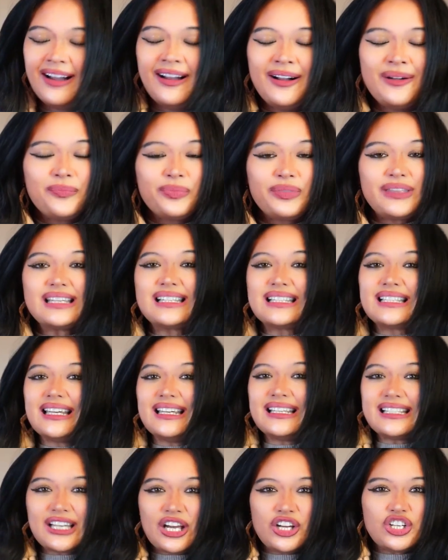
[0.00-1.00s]
This
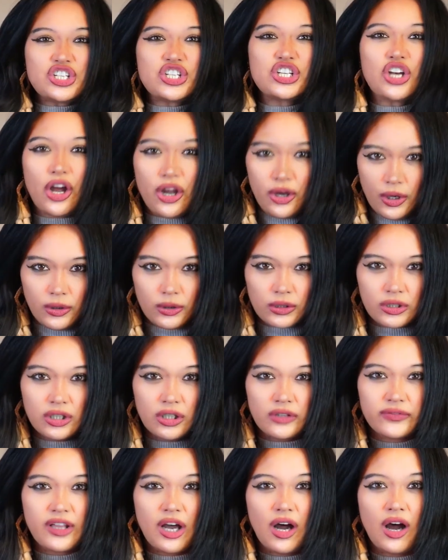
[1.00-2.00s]
is a joke
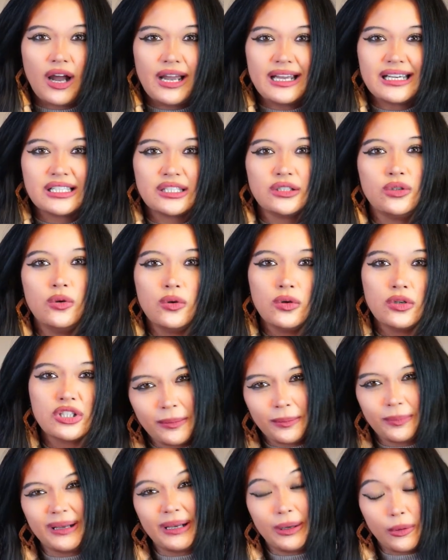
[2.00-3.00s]
of the highest
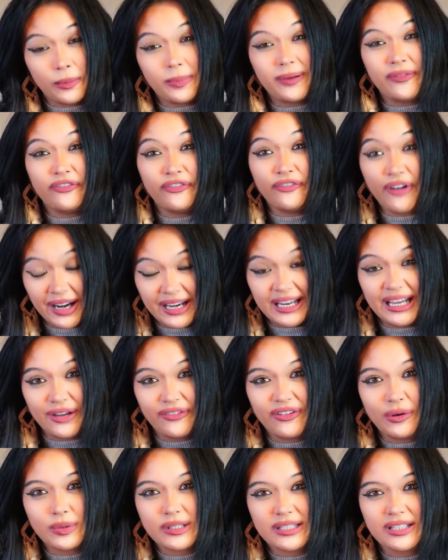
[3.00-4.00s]
order. It would be funny if
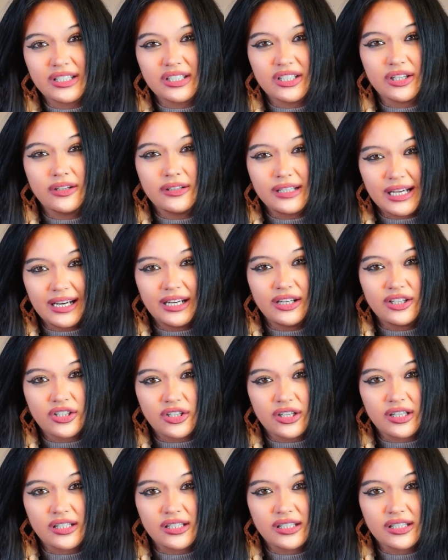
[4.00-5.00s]
it wasn't so
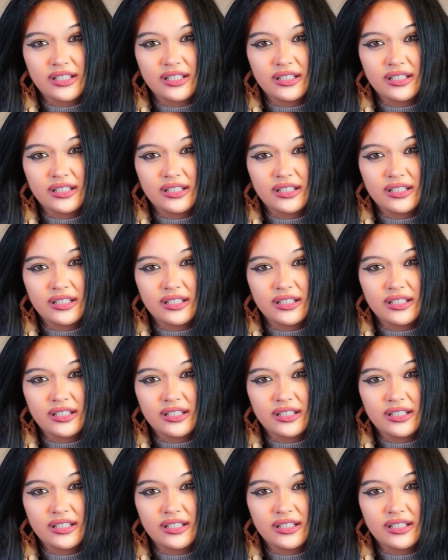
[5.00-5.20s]
dangerous.